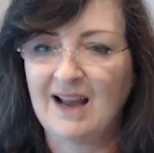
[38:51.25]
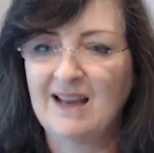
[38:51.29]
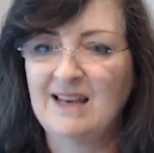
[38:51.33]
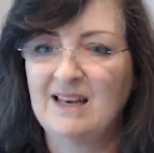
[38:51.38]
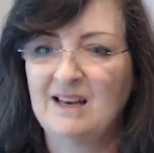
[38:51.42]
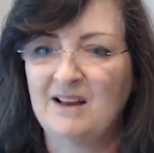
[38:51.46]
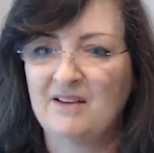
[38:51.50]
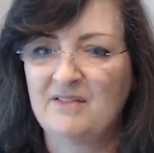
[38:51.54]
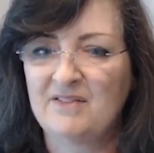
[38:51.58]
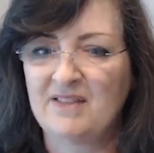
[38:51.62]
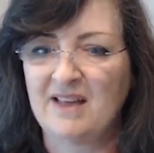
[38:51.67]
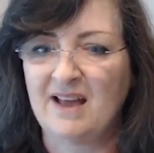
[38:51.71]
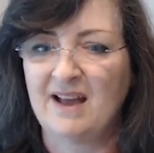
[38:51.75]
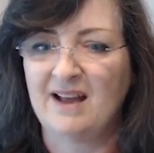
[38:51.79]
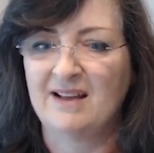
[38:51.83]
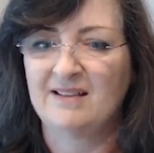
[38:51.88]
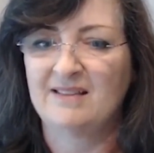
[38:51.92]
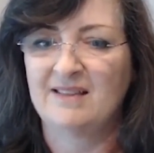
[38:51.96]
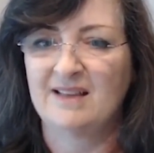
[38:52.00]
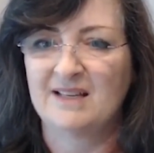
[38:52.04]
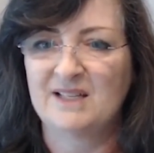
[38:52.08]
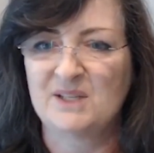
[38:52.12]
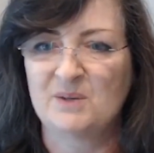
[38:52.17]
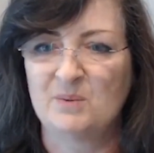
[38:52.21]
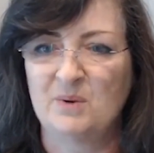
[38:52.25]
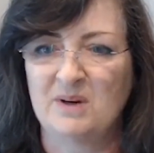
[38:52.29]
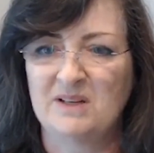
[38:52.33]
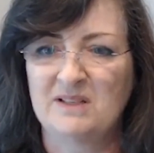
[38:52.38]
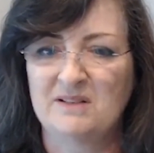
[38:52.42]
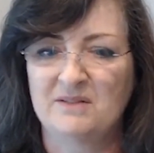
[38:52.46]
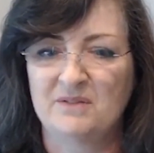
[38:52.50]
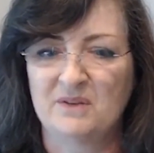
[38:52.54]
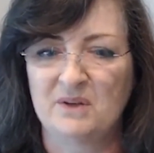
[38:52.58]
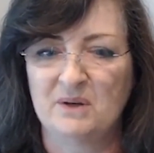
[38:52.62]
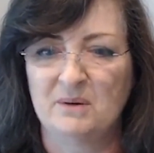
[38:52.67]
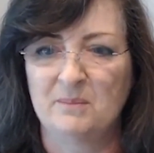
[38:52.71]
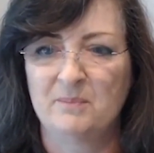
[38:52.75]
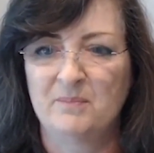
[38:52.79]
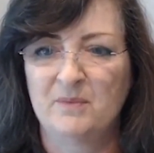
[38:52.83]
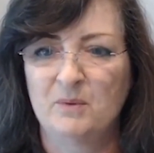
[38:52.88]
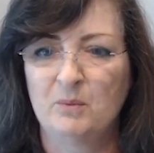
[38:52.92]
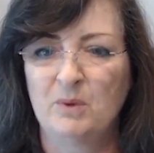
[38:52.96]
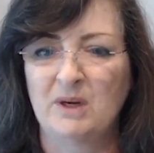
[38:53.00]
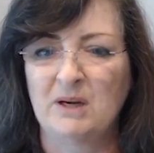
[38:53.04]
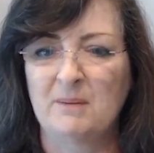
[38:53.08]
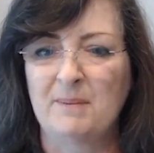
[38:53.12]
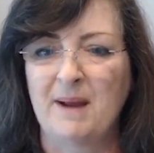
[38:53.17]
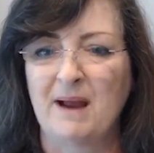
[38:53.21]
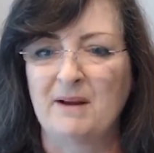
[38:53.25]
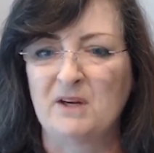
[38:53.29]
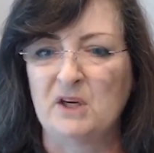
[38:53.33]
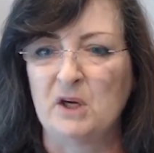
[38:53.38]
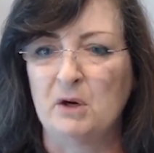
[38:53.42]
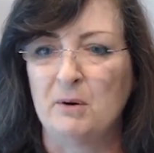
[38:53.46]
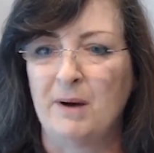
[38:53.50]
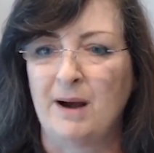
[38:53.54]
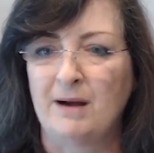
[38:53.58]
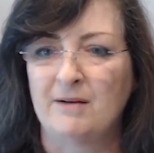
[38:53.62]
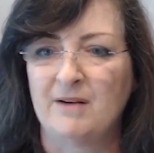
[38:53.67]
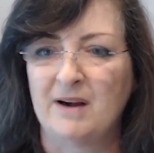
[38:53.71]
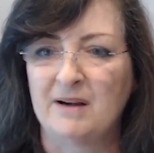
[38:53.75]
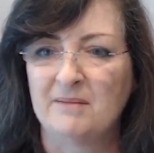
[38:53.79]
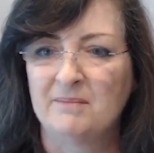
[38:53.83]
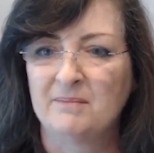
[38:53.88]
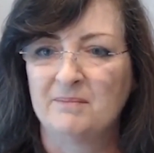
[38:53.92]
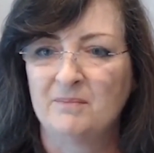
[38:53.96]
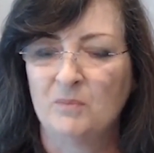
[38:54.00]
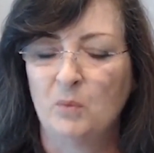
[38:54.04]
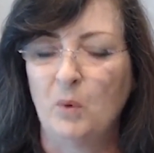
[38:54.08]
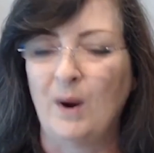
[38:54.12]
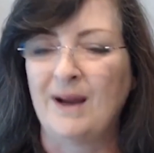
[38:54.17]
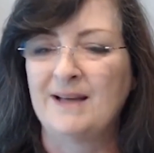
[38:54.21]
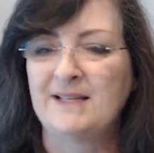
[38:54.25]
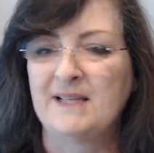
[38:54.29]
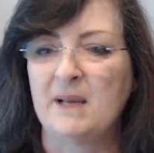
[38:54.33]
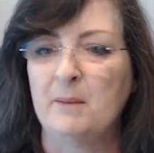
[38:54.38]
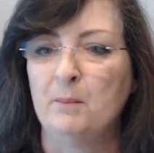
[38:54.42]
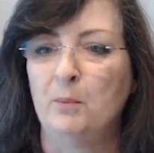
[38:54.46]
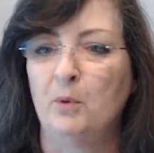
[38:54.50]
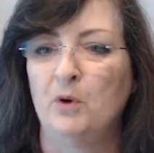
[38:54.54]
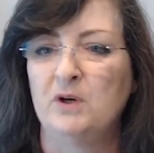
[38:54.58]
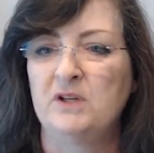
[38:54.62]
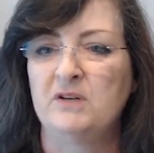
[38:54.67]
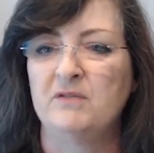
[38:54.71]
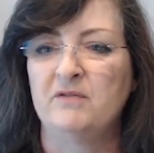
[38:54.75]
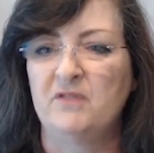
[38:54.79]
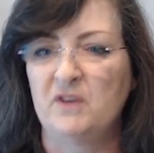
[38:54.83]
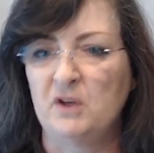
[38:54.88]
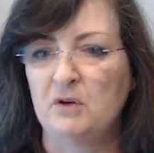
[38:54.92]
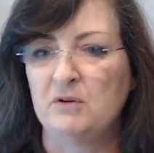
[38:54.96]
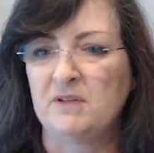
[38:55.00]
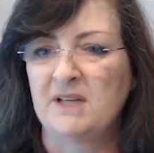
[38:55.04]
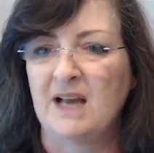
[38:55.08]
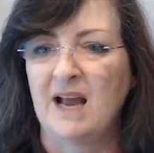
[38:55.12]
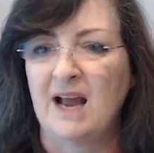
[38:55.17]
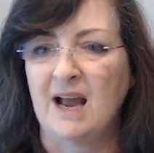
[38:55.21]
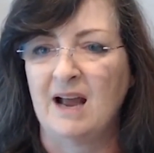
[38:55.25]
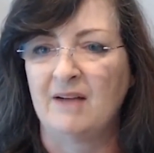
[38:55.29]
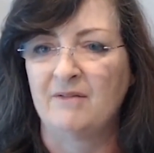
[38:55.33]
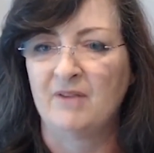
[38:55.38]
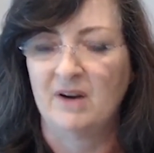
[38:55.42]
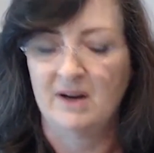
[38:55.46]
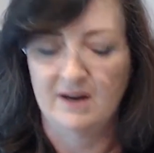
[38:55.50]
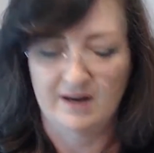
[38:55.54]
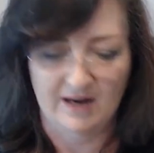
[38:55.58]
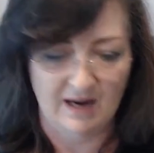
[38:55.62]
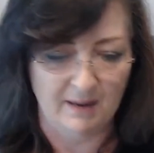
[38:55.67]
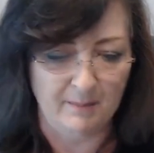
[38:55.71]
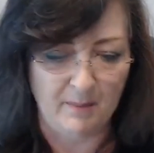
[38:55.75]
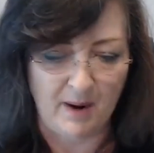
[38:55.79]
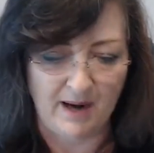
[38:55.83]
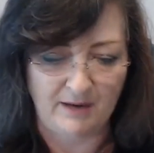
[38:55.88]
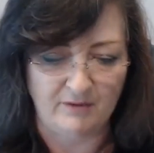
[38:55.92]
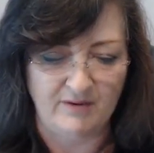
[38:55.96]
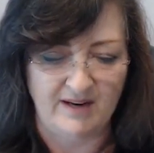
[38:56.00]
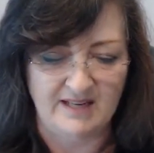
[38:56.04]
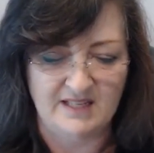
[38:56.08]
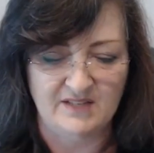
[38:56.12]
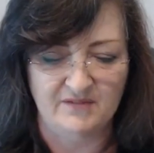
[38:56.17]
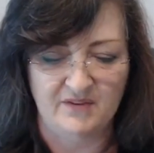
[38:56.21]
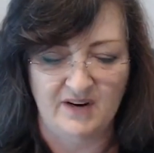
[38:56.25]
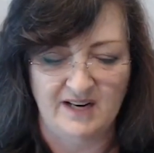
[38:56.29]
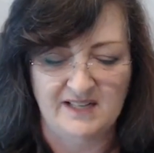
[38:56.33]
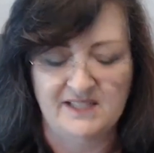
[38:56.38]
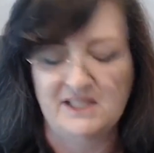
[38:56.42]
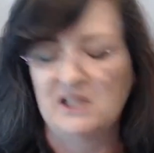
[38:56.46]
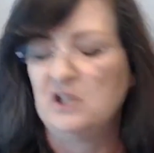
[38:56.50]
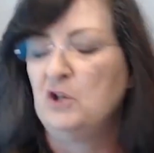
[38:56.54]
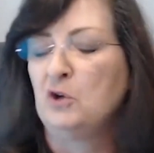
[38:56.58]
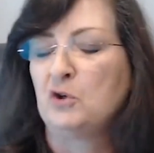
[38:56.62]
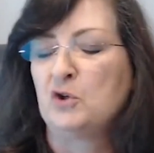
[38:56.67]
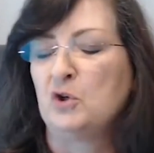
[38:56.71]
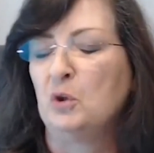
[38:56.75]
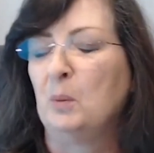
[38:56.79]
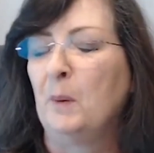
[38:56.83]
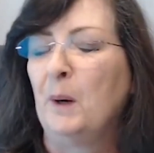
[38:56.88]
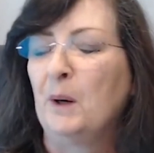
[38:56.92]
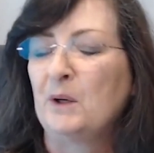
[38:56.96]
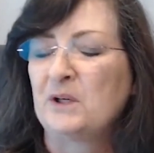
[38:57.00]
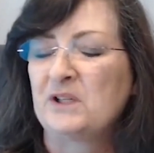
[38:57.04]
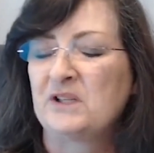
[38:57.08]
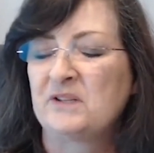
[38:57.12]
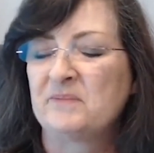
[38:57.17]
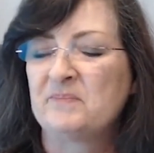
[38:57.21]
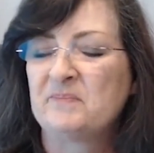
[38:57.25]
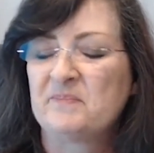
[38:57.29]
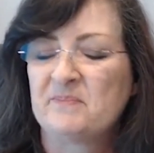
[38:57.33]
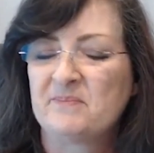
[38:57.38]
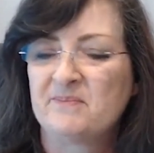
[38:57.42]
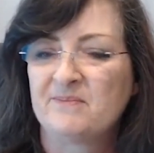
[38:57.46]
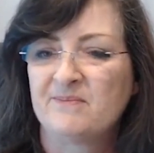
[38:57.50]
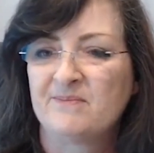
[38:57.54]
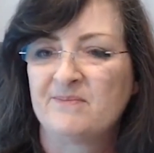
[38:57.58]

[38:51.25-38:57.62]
I love that. That's wonderful. What about you, Aaron? Why is it important for you to have a migraine device in your toolbox?